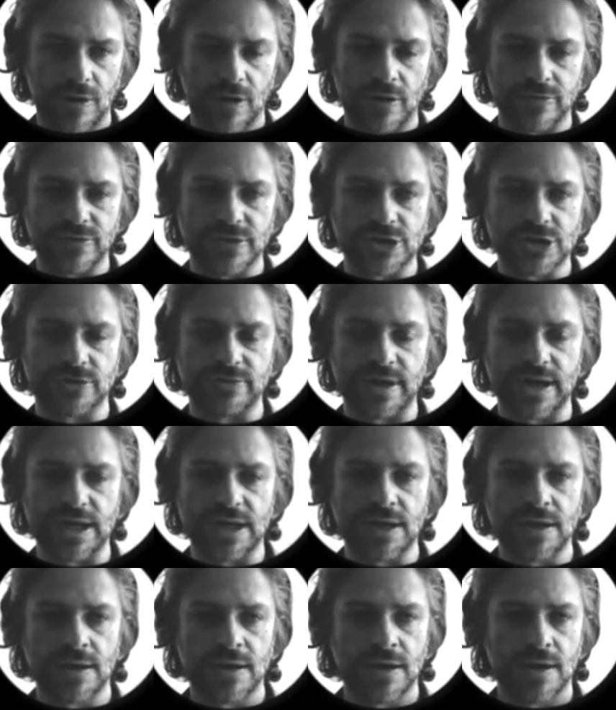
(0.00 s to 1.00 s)
on the
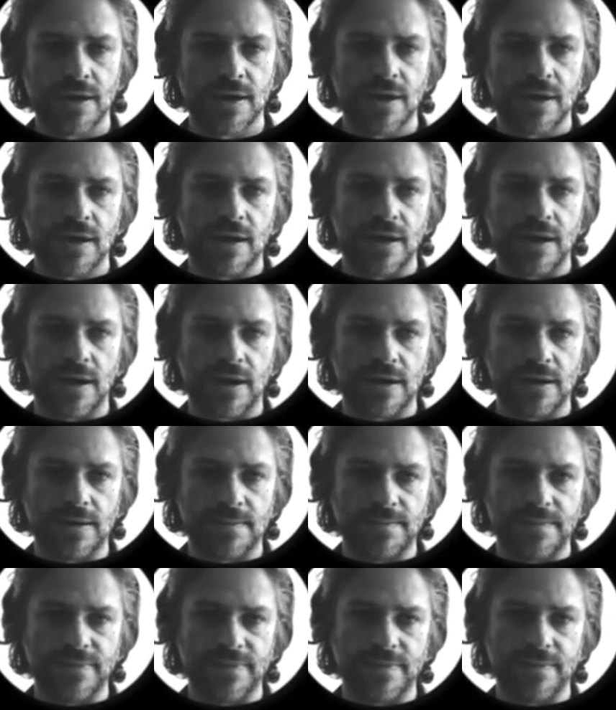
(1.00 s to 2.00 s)
screen,
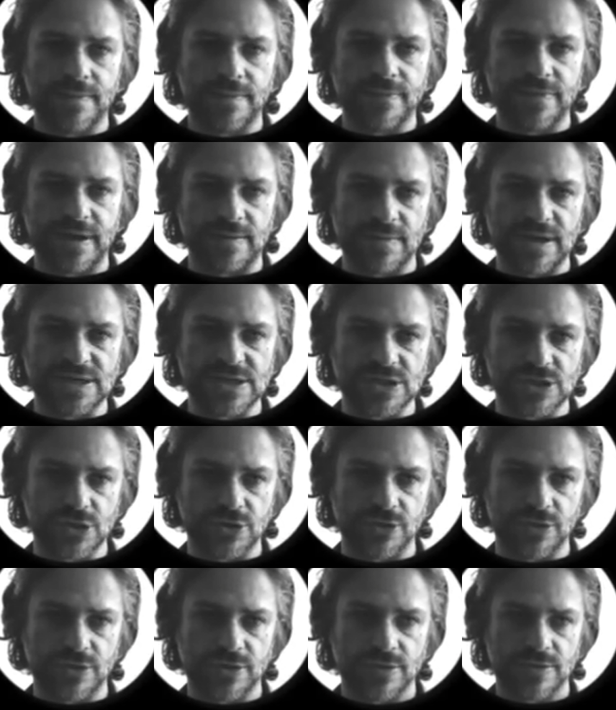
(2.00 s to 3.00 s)
that means it's
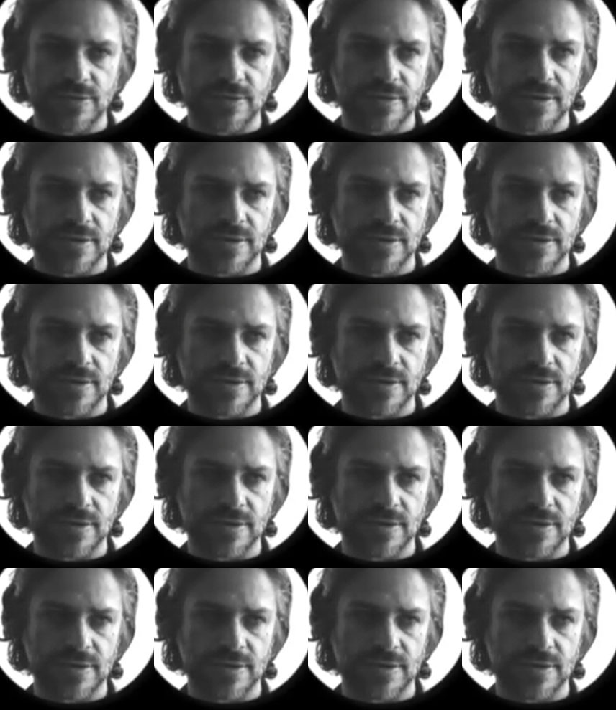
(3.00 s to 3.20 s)
good.